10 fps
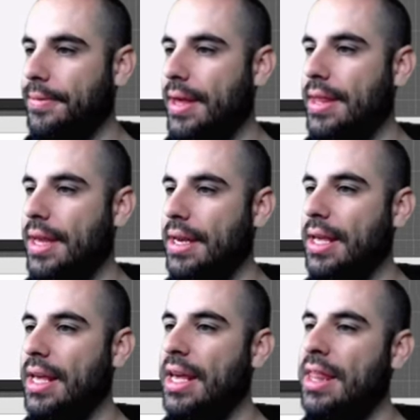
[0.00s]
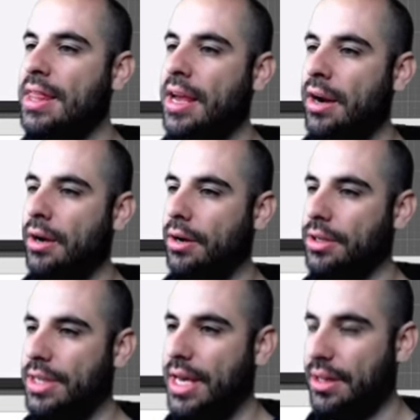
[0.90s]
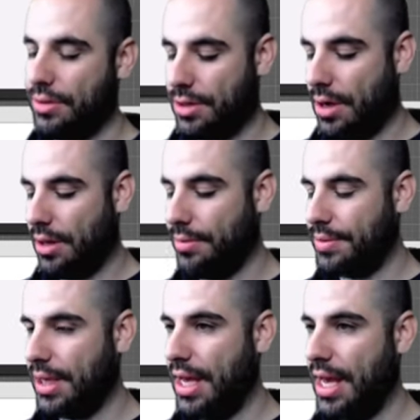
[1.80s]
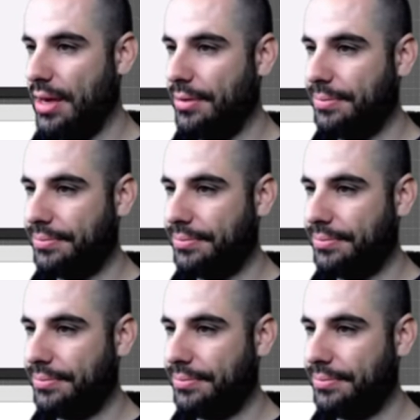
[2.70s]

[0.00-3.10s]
And then in there, I'll take those columns again.